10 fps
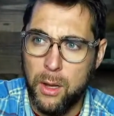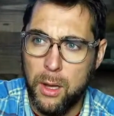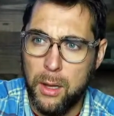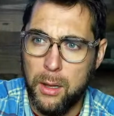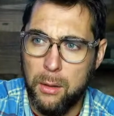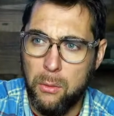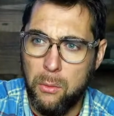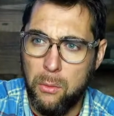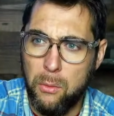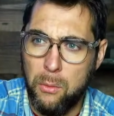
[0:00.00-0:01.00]

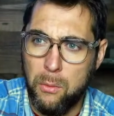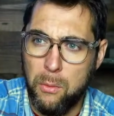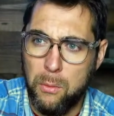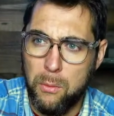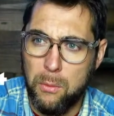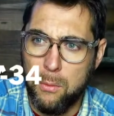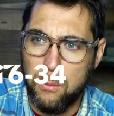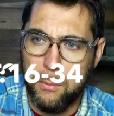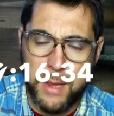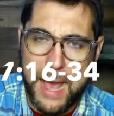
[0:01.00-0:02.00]

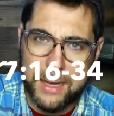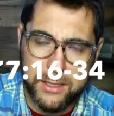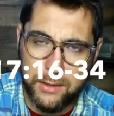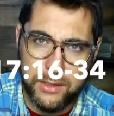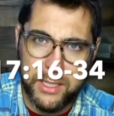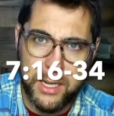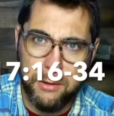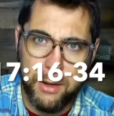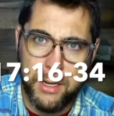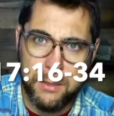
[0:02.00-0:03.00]
Acts
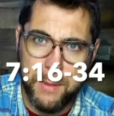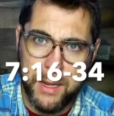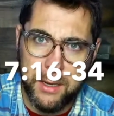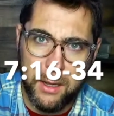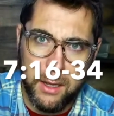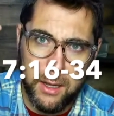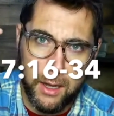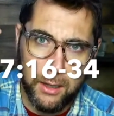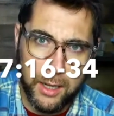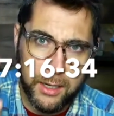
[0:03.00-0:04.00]
17, right? He's made
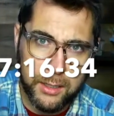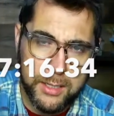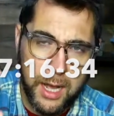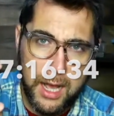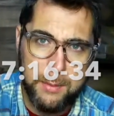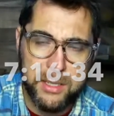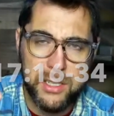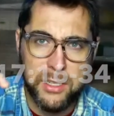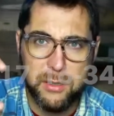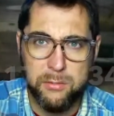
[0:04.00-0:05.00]
a lot of time and
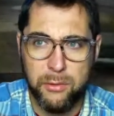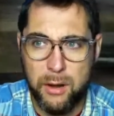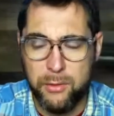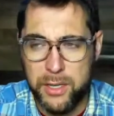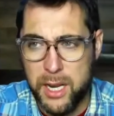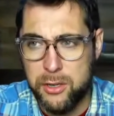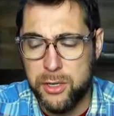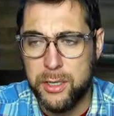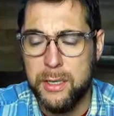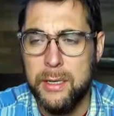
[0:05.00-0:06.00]
season for every
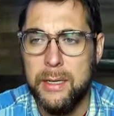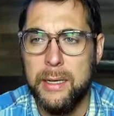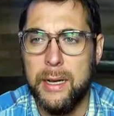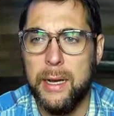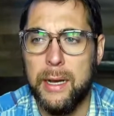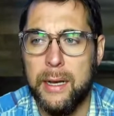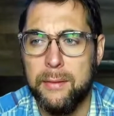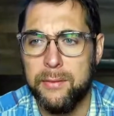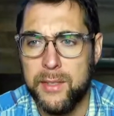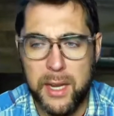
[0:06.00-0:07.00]
nation,
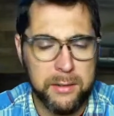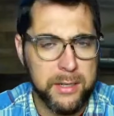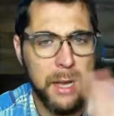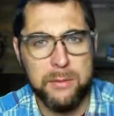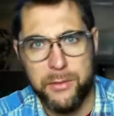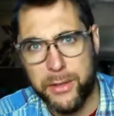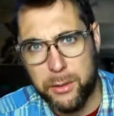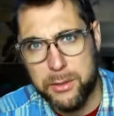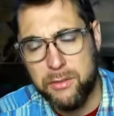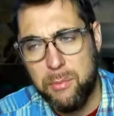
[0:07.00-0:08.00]
times of
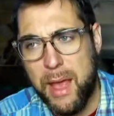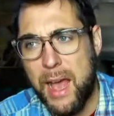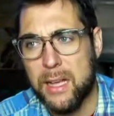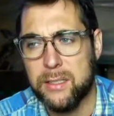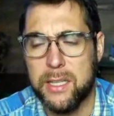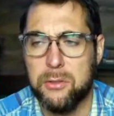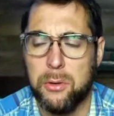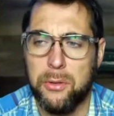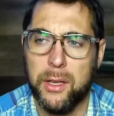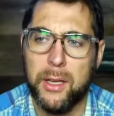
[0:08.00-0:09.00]
ignorance have passed, that
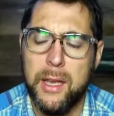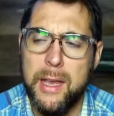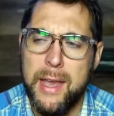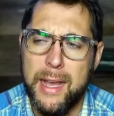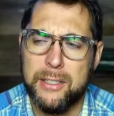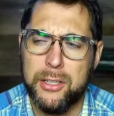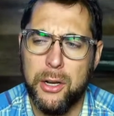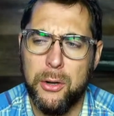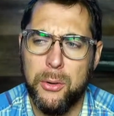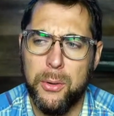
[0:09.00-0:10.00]
sort of thing. And
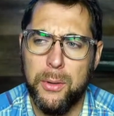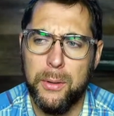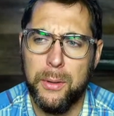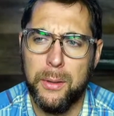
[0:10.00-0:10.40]
so,